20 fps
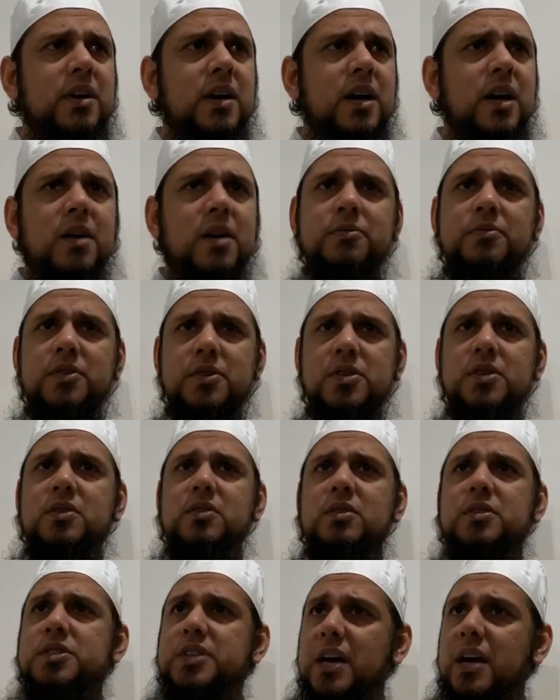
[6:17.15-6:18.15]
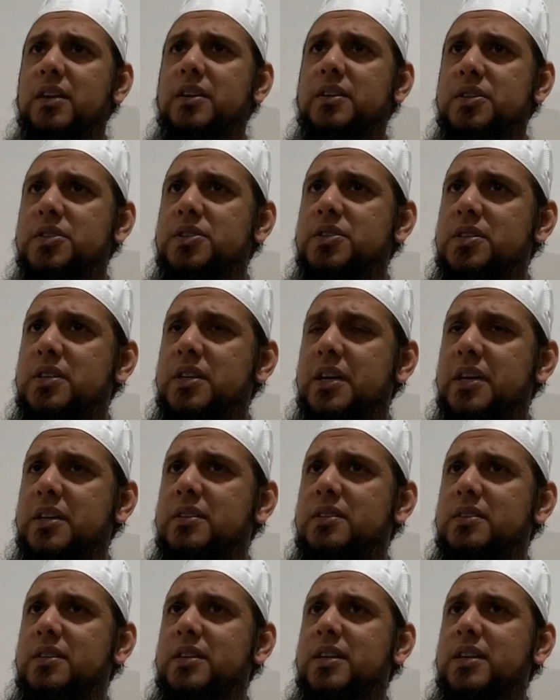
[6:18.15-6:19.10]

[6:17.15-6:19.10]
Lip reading: a physical challenge in